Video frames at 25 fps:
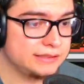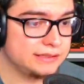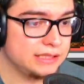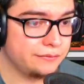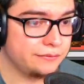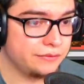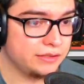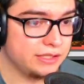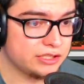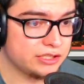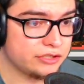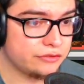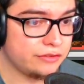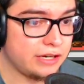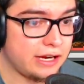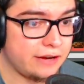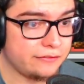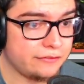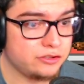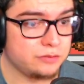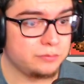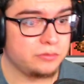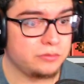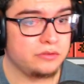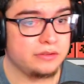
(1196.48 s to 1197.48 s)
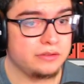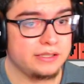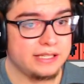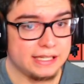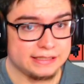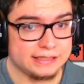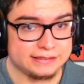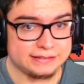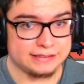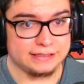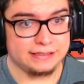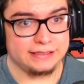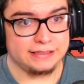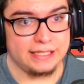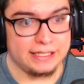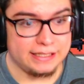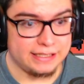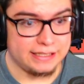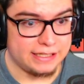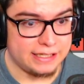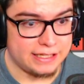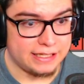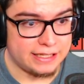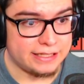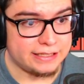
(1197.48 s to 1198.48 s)
let's see if it is craftable. Yes,
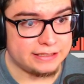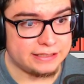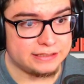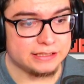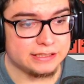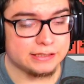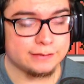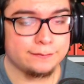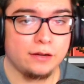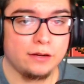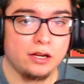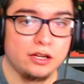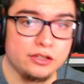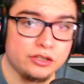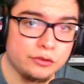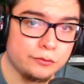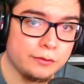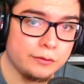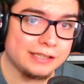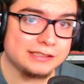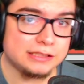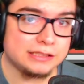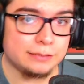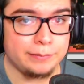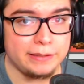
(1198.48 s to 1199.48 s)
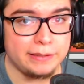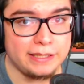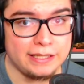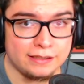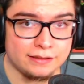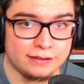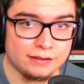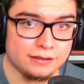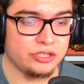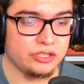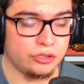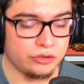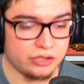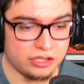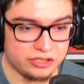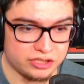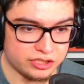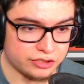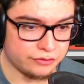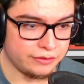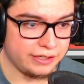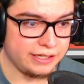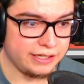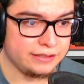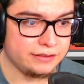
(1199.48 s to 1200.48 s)
indeed it is. Just follow the recipe shown on
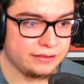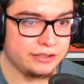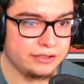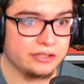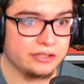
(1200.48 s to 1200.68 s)
screen.